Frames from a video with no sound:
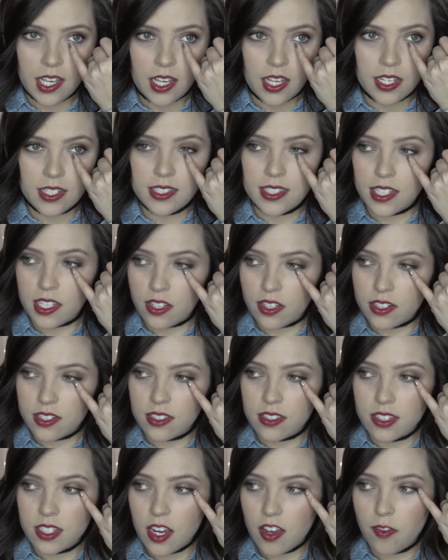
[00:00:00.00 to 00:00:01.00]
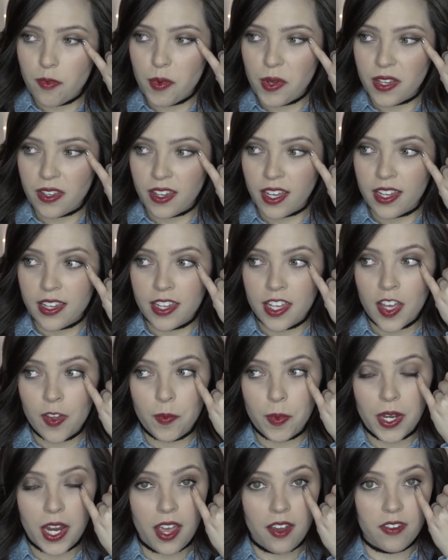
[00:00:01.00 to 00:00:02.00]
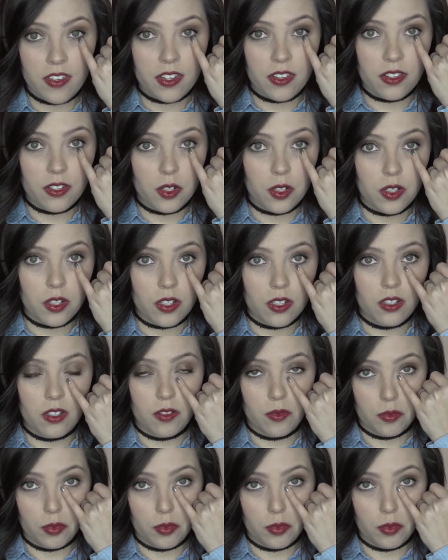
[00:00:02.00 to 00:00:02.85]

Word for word: concealers and stuff, but lately I've been having little